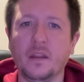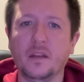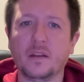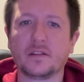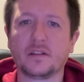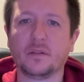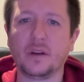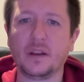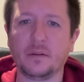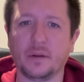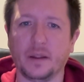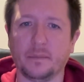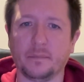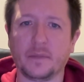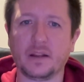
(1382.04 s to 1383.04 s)
So
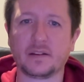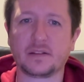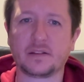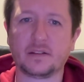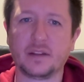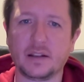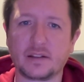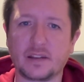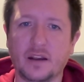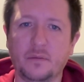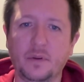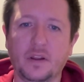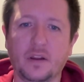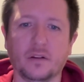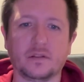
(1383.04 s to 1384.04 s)
anyway, that's how
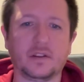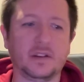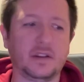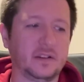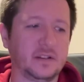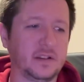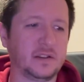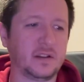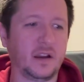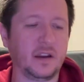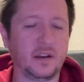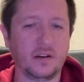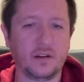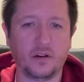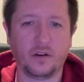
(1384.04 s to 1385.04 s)
we got to the
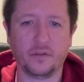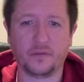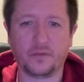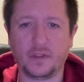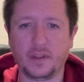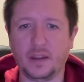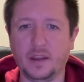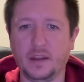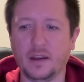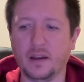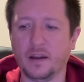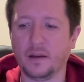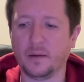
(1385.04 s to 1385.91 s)
design of the